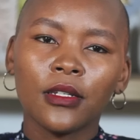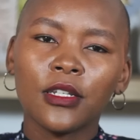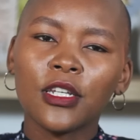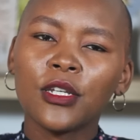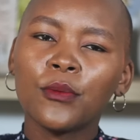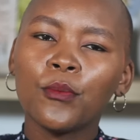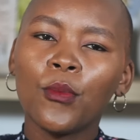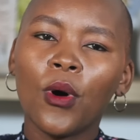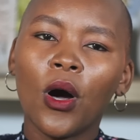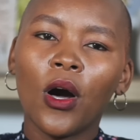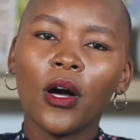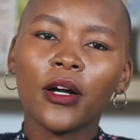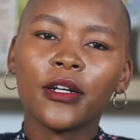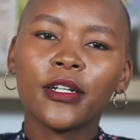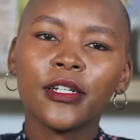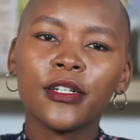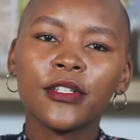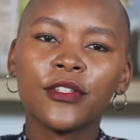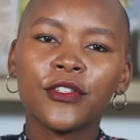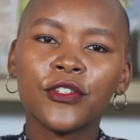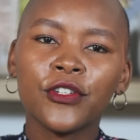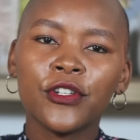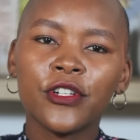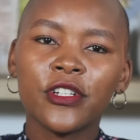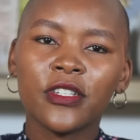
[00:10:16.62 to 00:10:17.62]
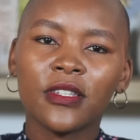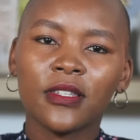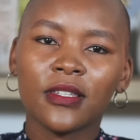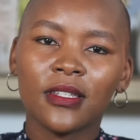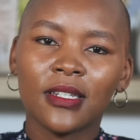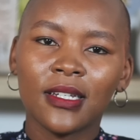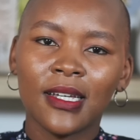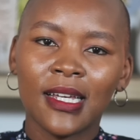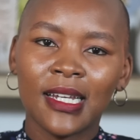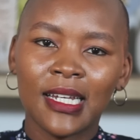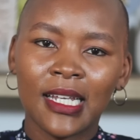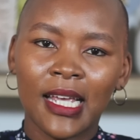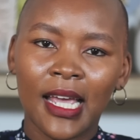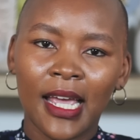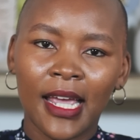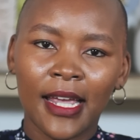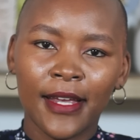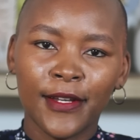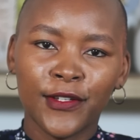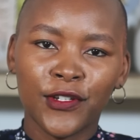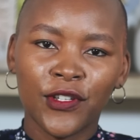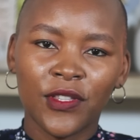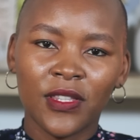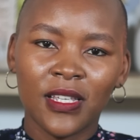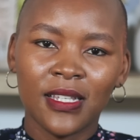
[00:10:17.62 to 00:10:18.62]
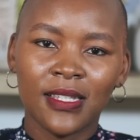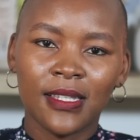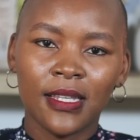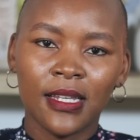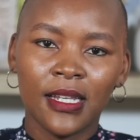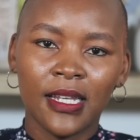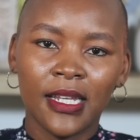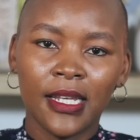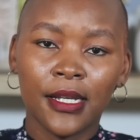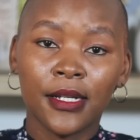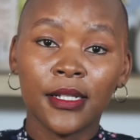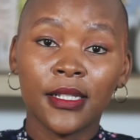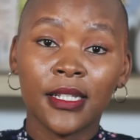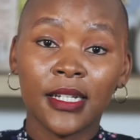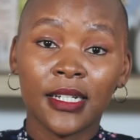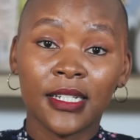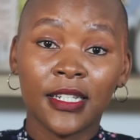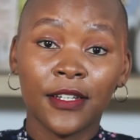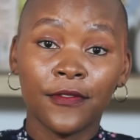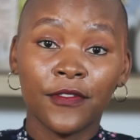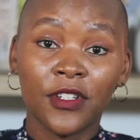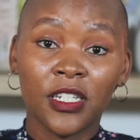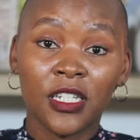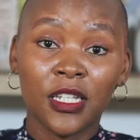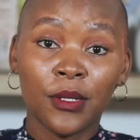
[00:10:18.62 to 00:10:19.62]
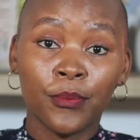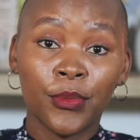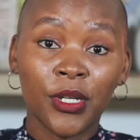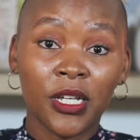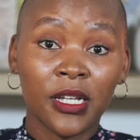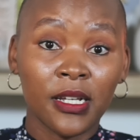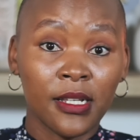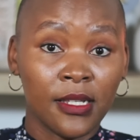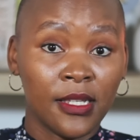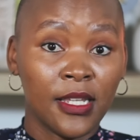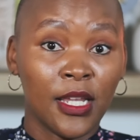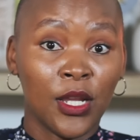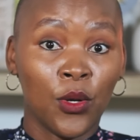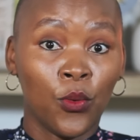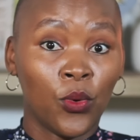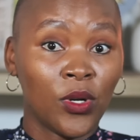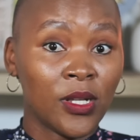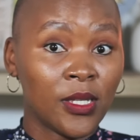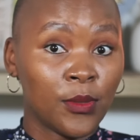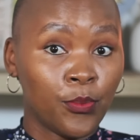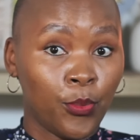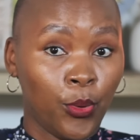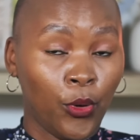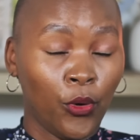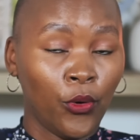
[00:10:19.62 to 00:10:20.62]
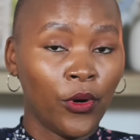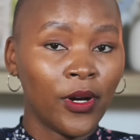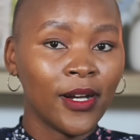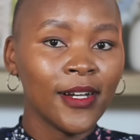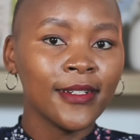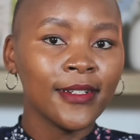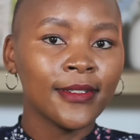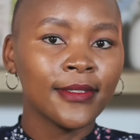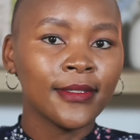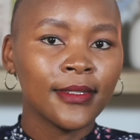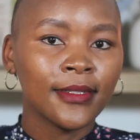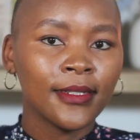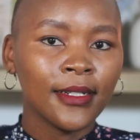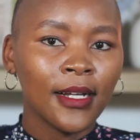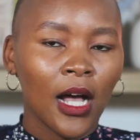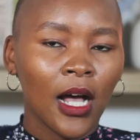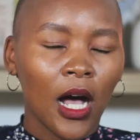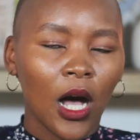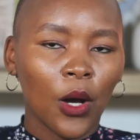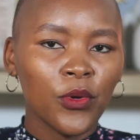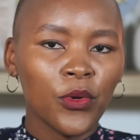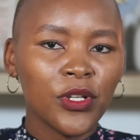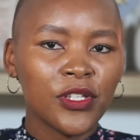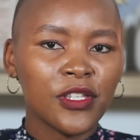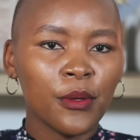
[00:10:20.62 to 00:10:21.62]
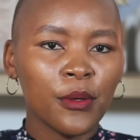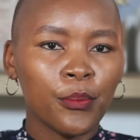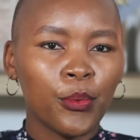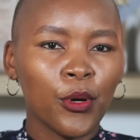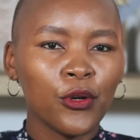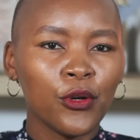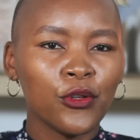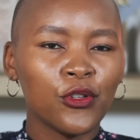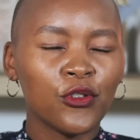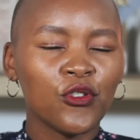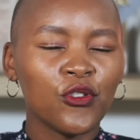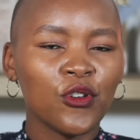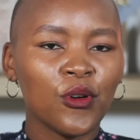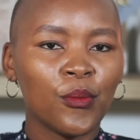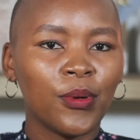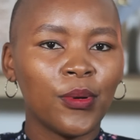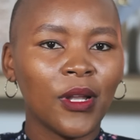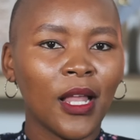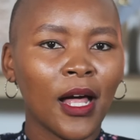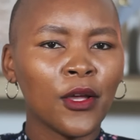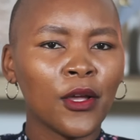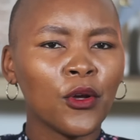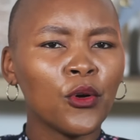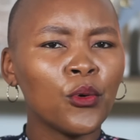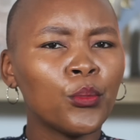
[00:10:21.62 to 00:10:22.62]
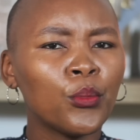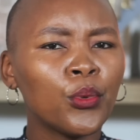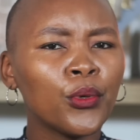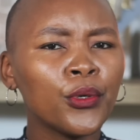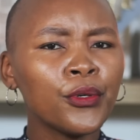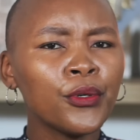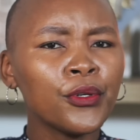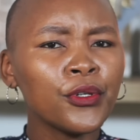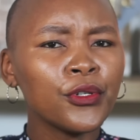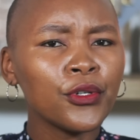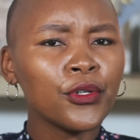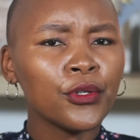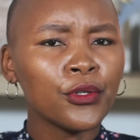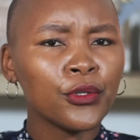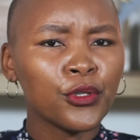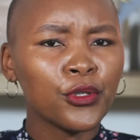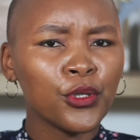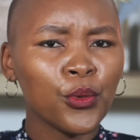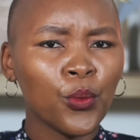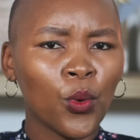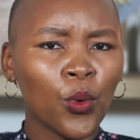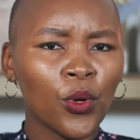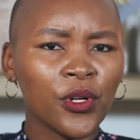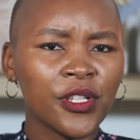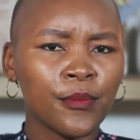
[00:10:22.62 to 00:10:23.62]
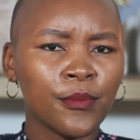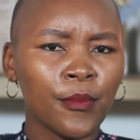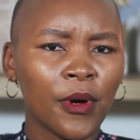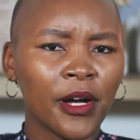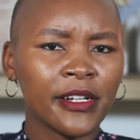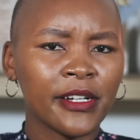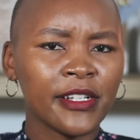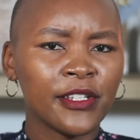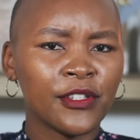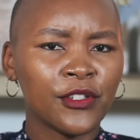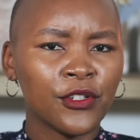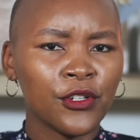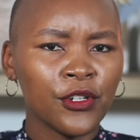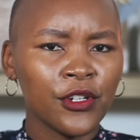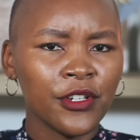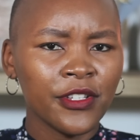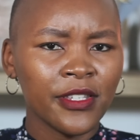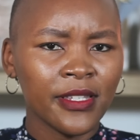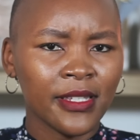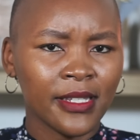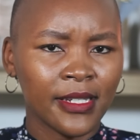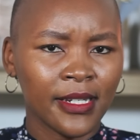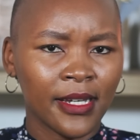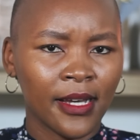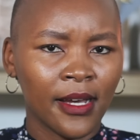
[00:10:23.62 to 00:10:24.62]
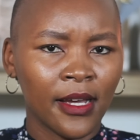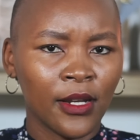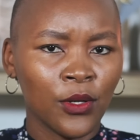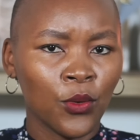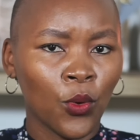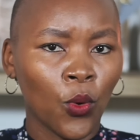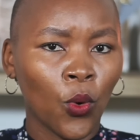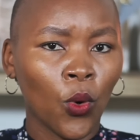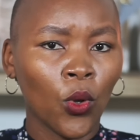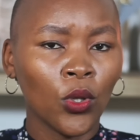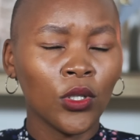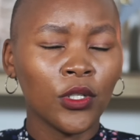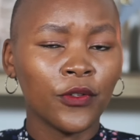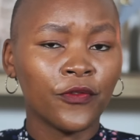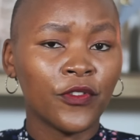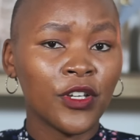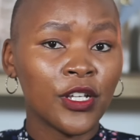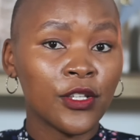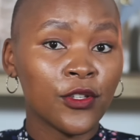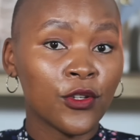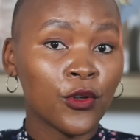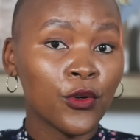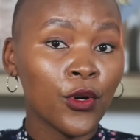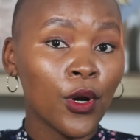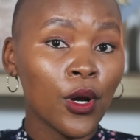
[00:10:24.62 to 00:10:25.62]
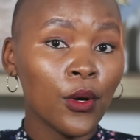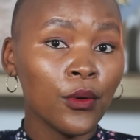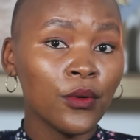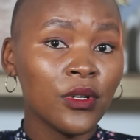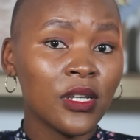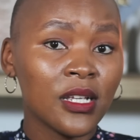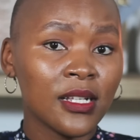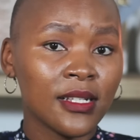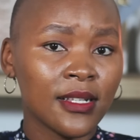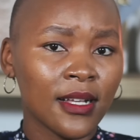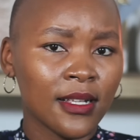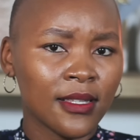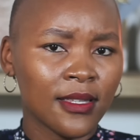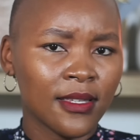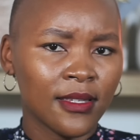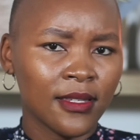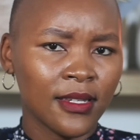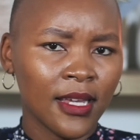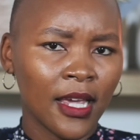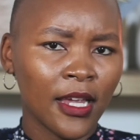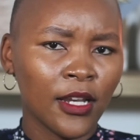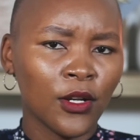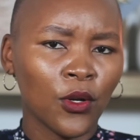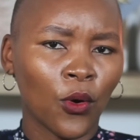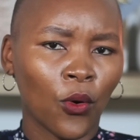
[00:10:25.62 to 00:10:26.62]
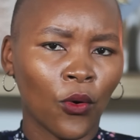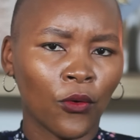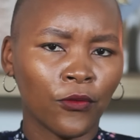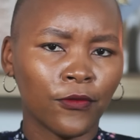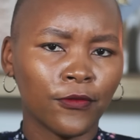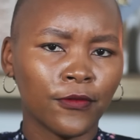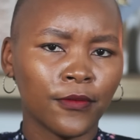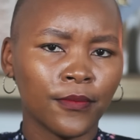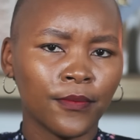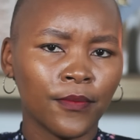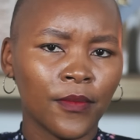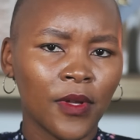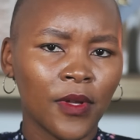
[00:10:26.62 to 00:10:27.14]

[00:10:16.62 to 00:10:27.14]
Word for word: Did Markus Jooste engage in this illegal activity because he was poor? Are we supposed to apply Ubuntu towards Markus Jooste and all of his cronies at Steinhoff?